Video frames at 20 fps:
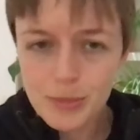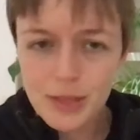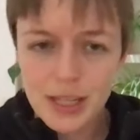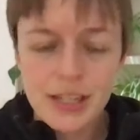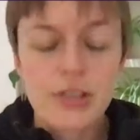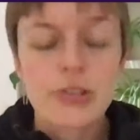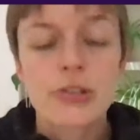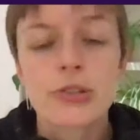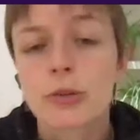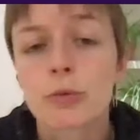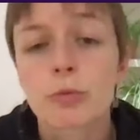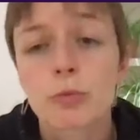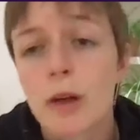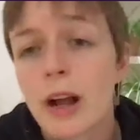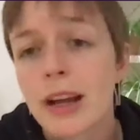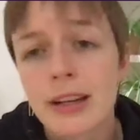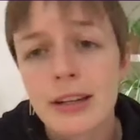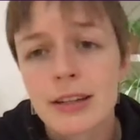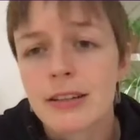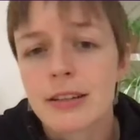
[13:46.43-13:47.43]
is to
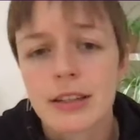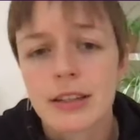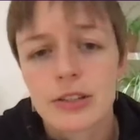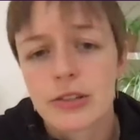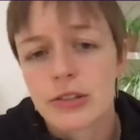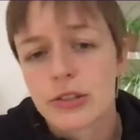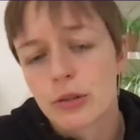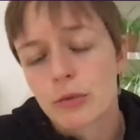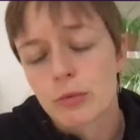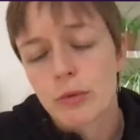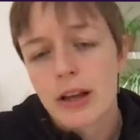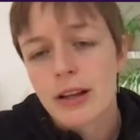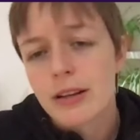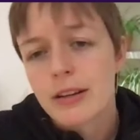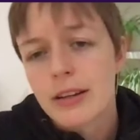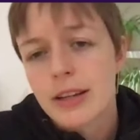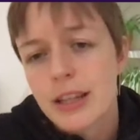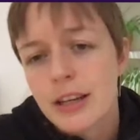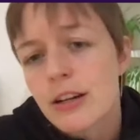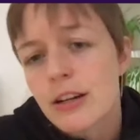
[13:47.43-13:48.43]
run
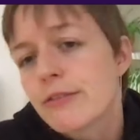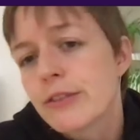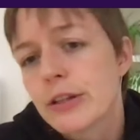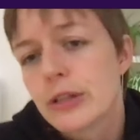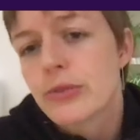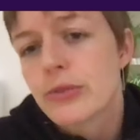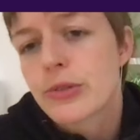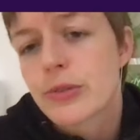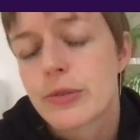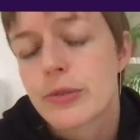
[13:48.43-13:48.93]
interviews.